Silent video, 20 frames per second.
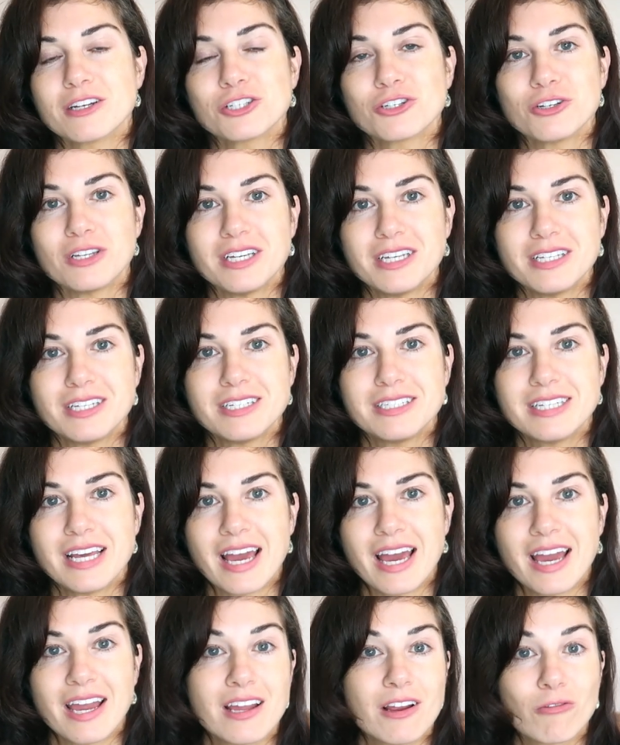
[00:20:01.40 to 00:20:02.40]
I should eat a
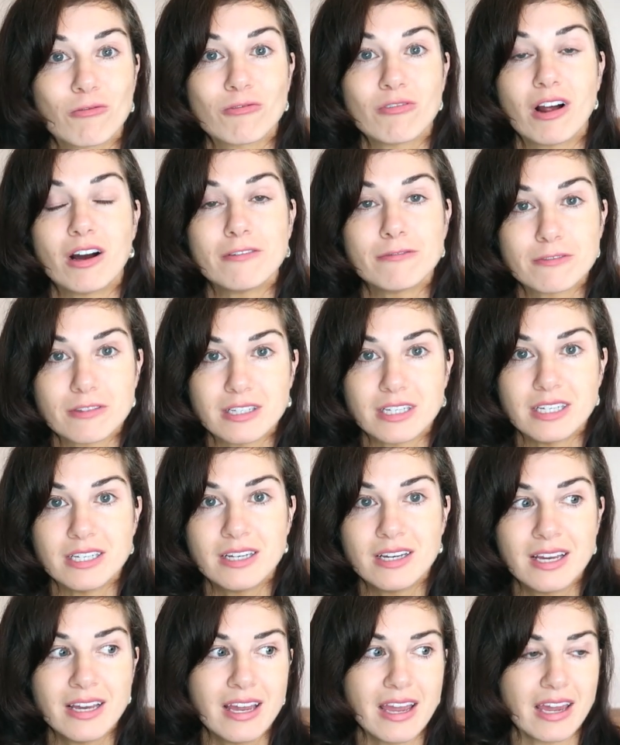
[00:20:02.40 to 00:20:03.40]
day,
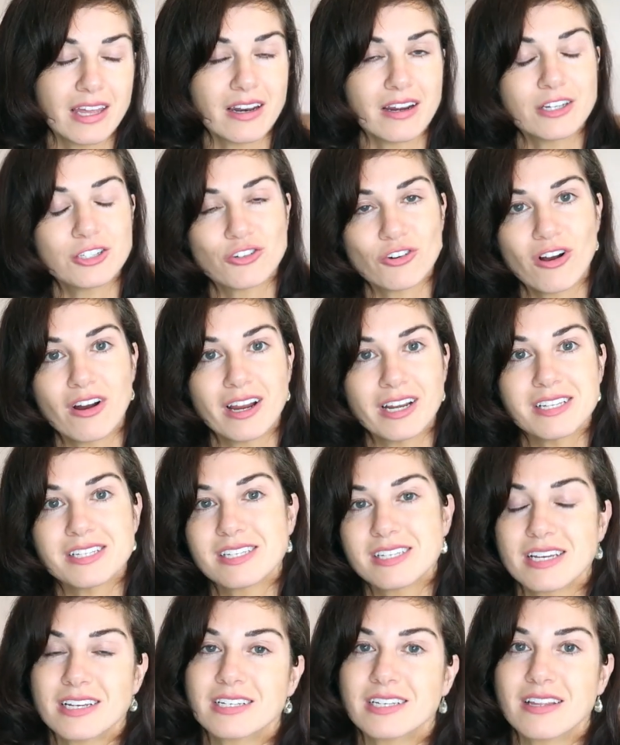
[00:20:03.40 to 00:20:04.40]
roughly, and I try to
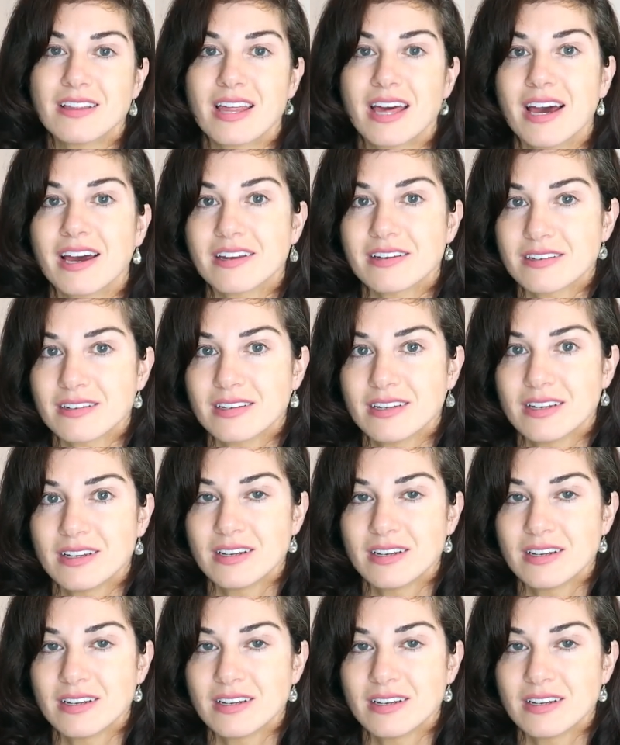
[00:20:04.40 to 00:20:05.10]
stick to that.